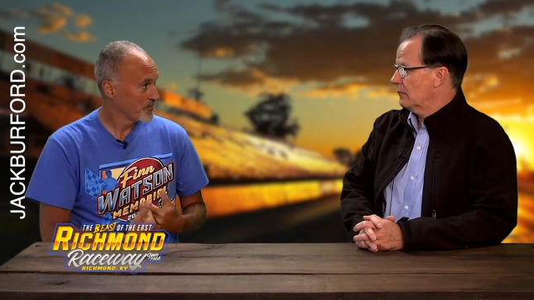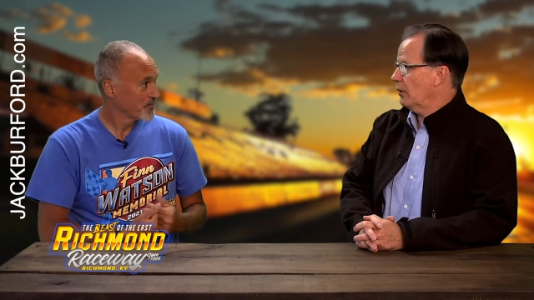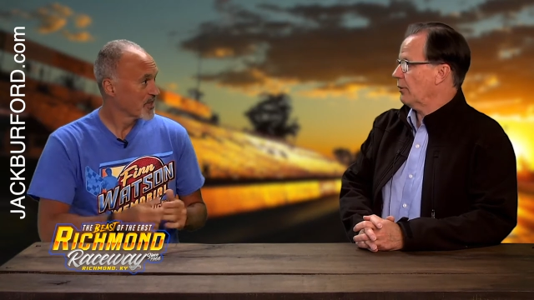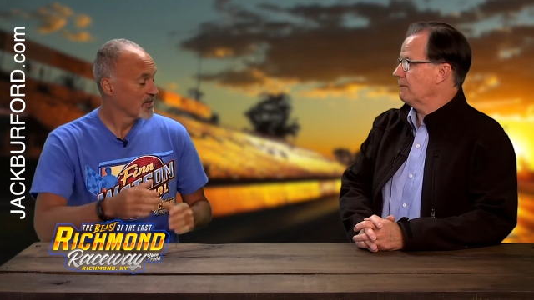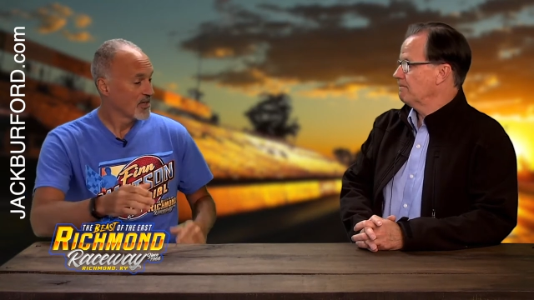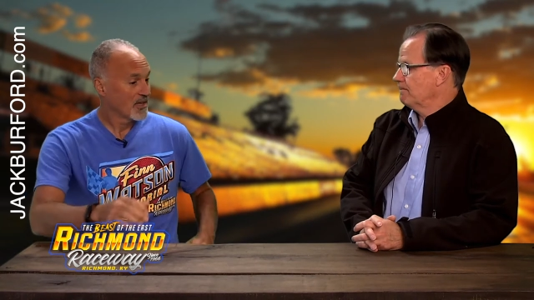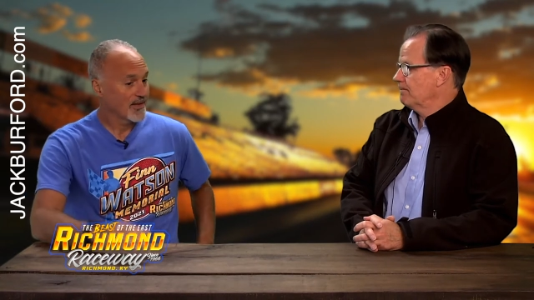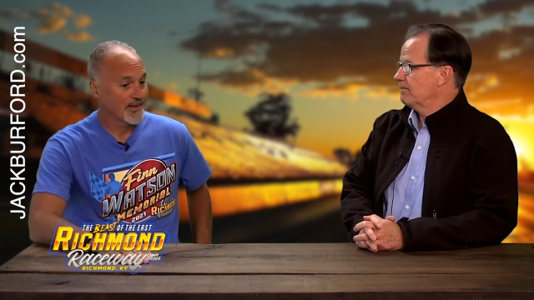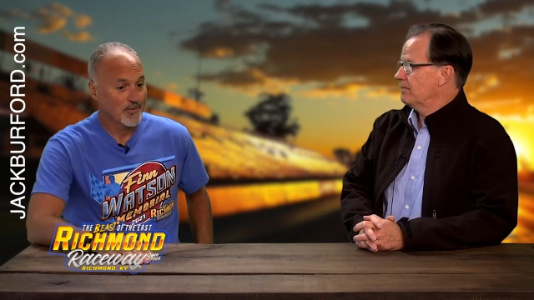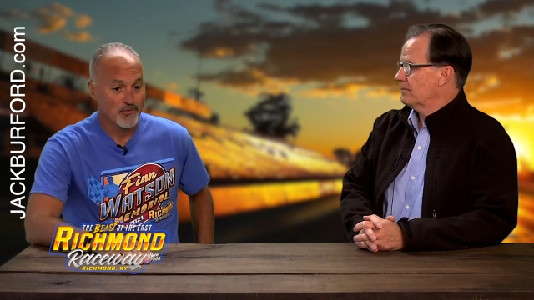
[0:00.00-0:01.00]
Speaker 1: Okay.
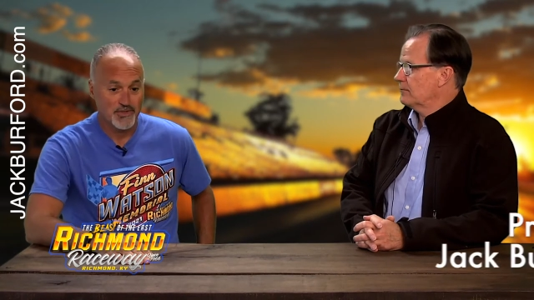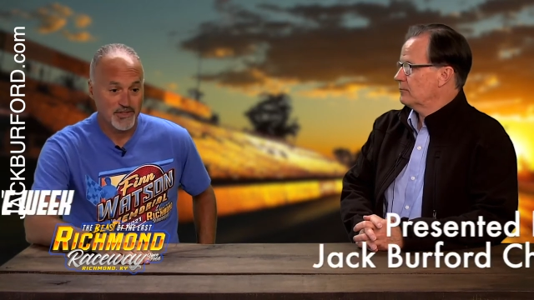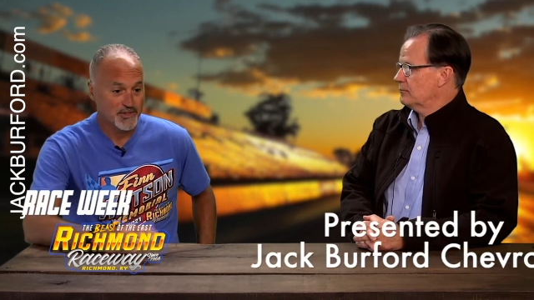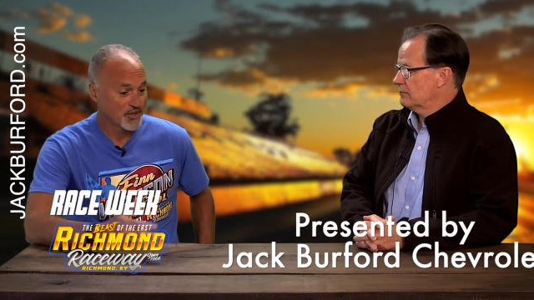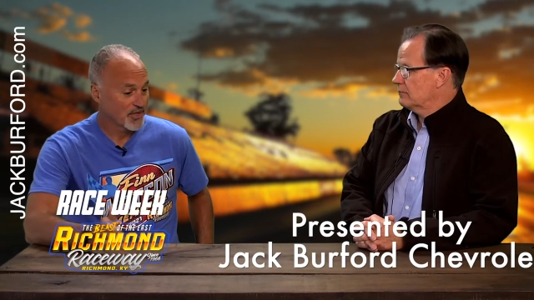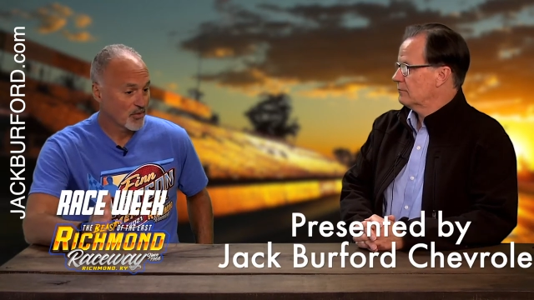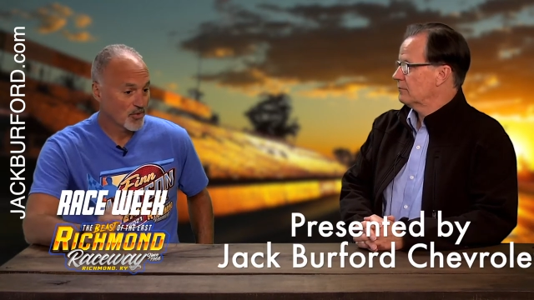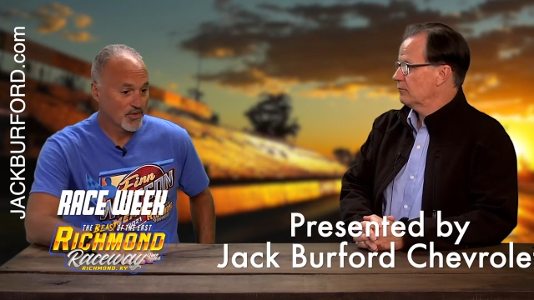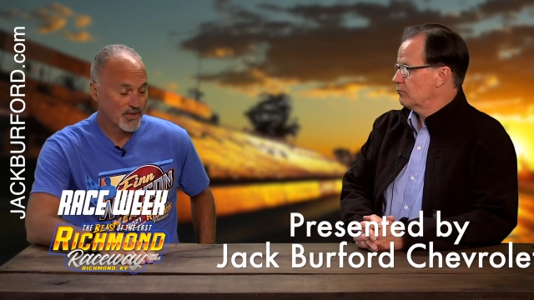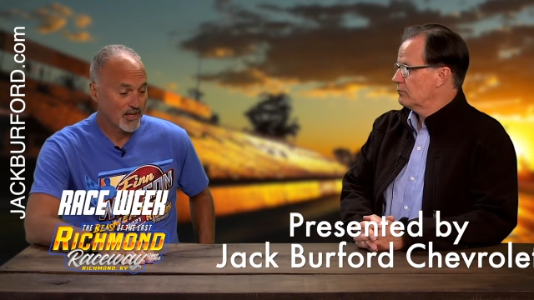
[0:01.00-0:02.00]
And we got
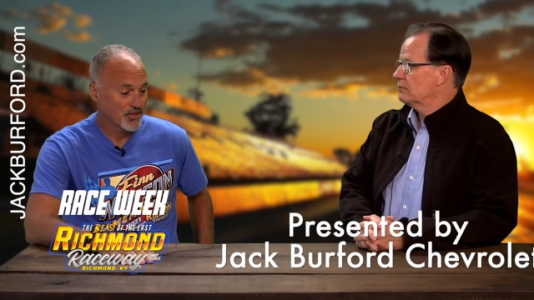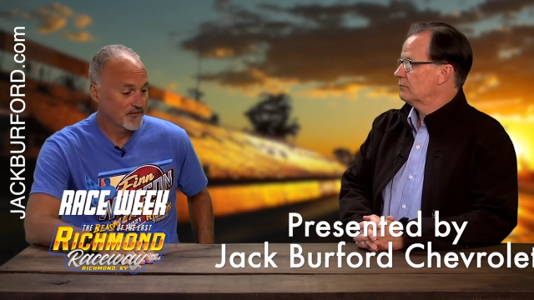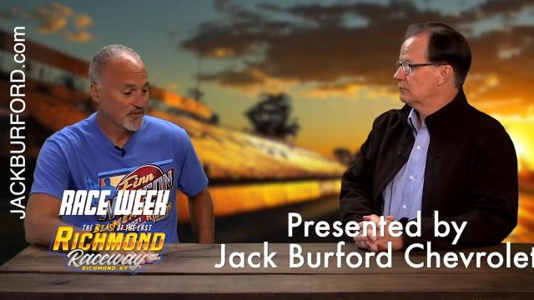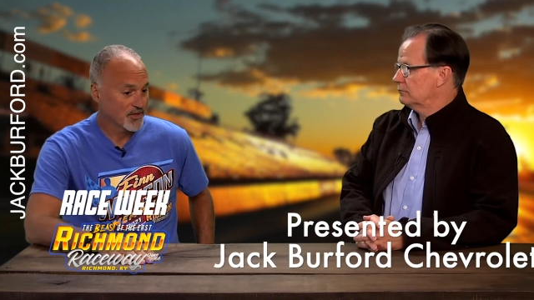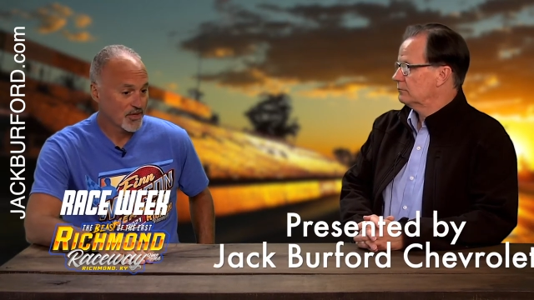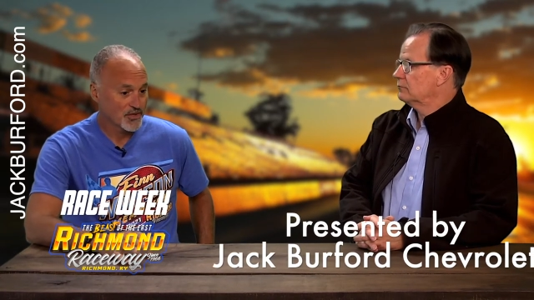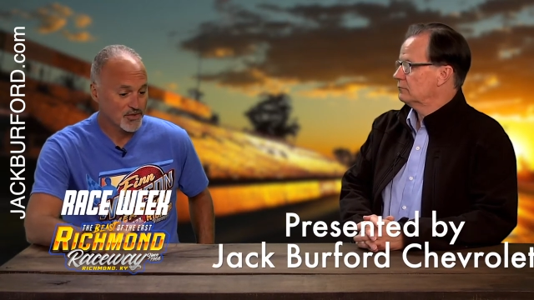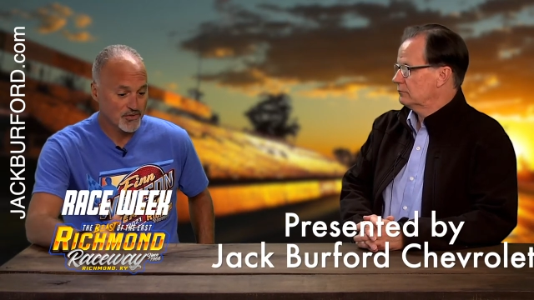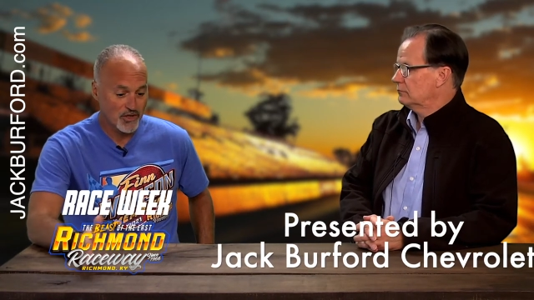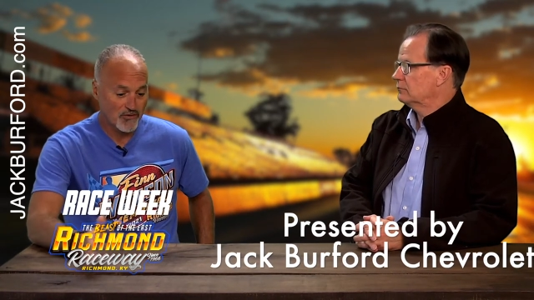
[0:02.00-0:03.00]
rolling, had a good field of cars.
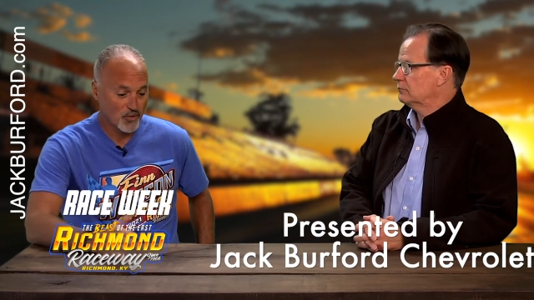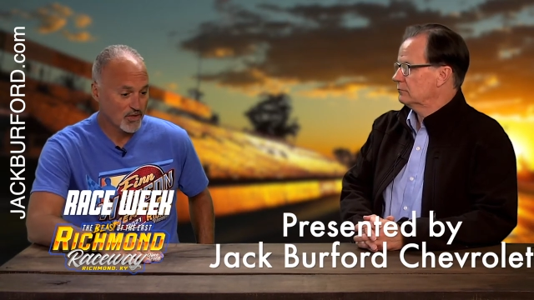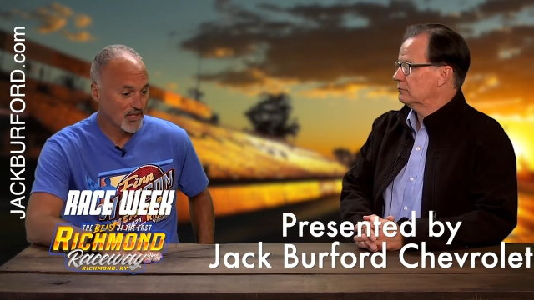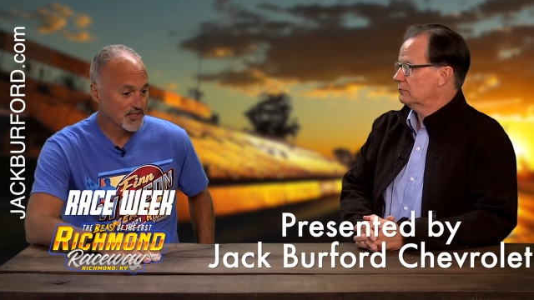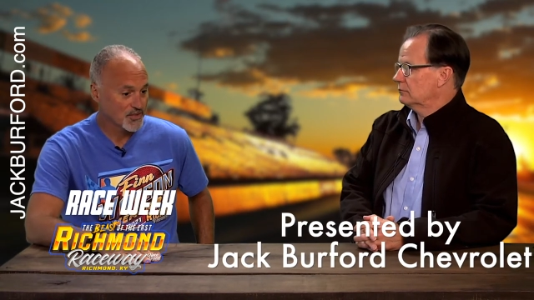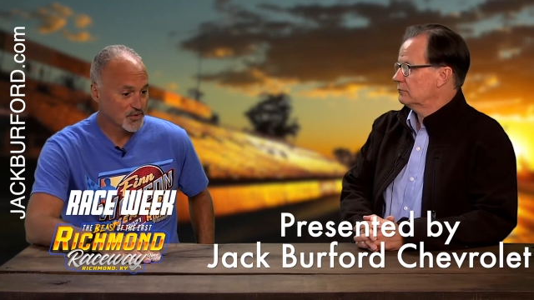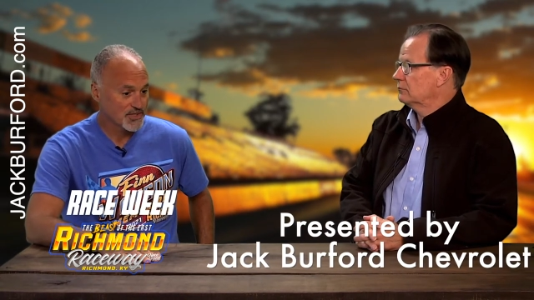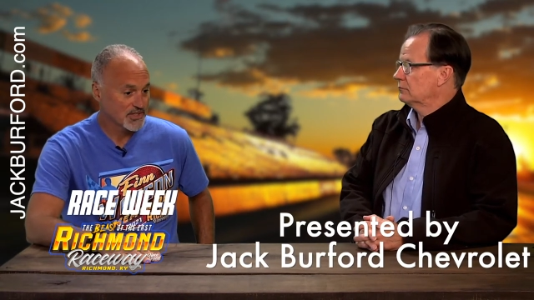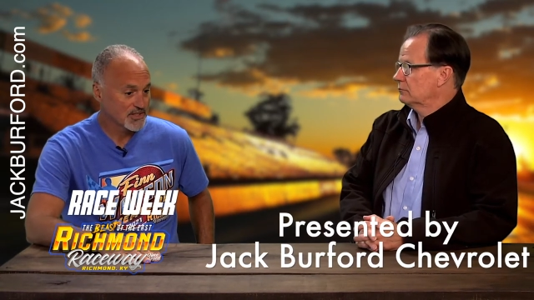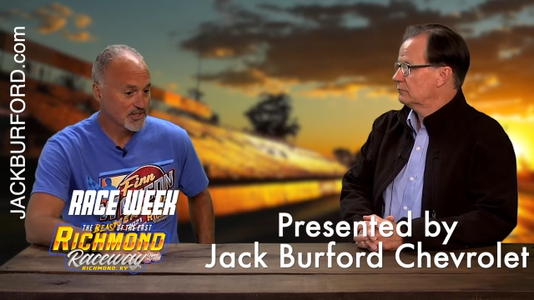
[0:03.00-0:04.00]
All four classes were
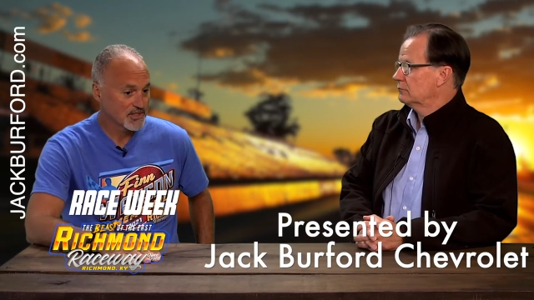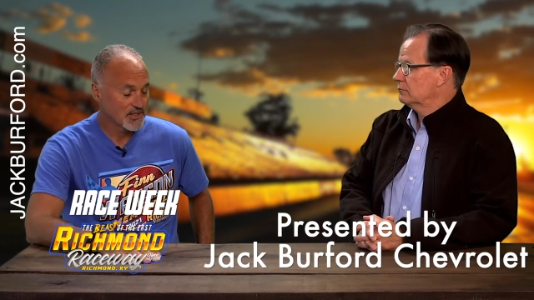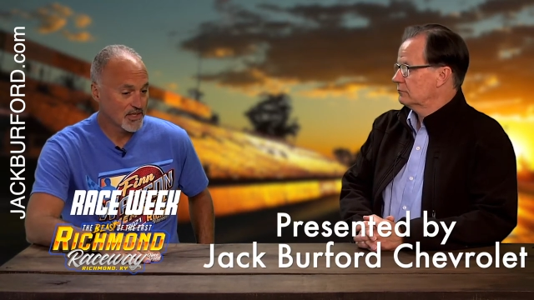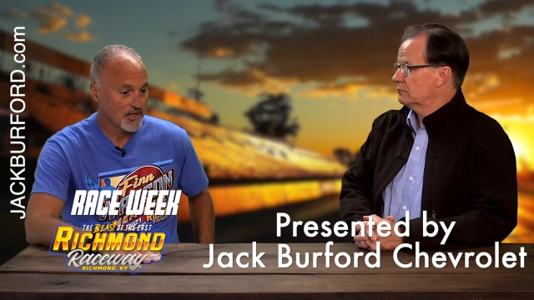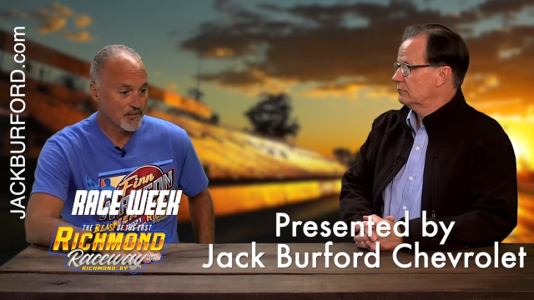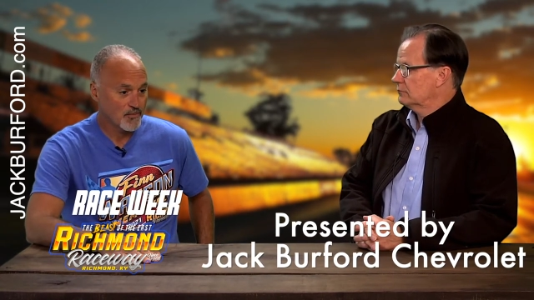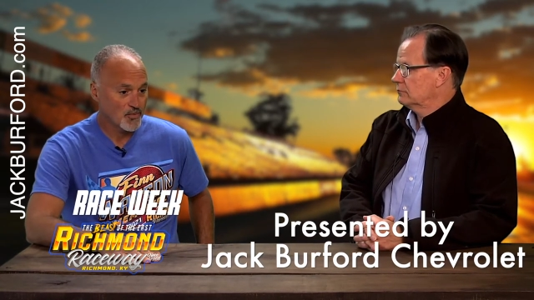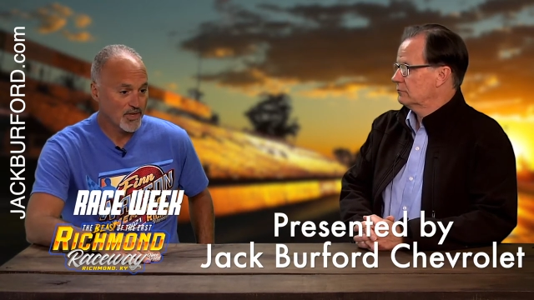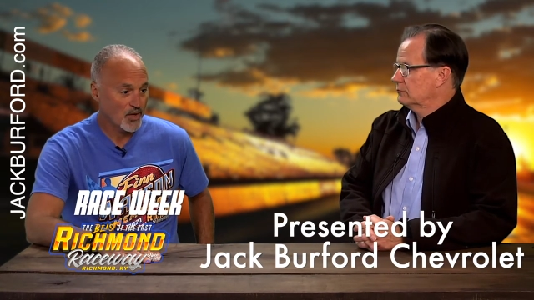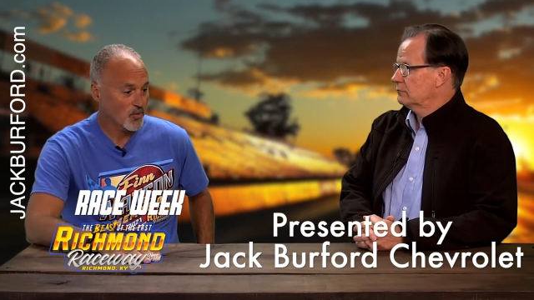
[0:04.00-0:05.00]
decent.
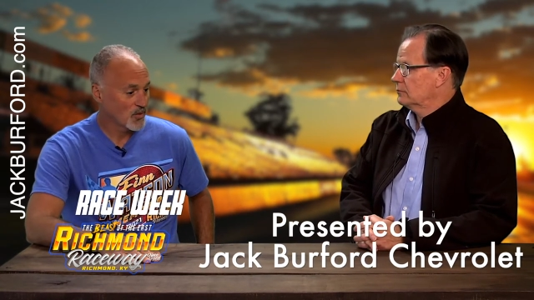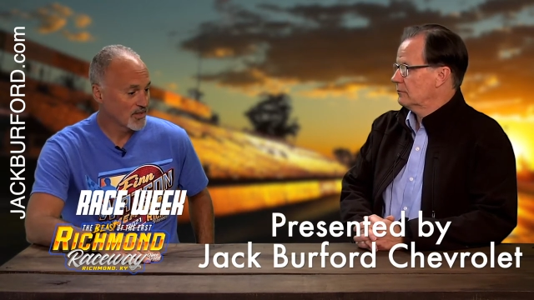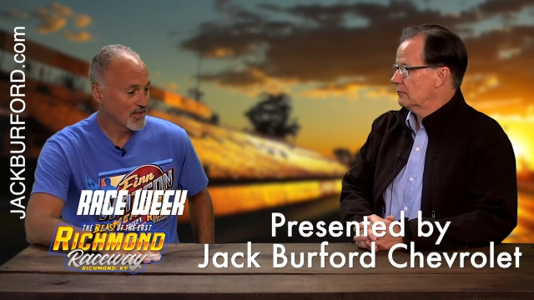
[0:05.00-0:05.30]
Got rolling,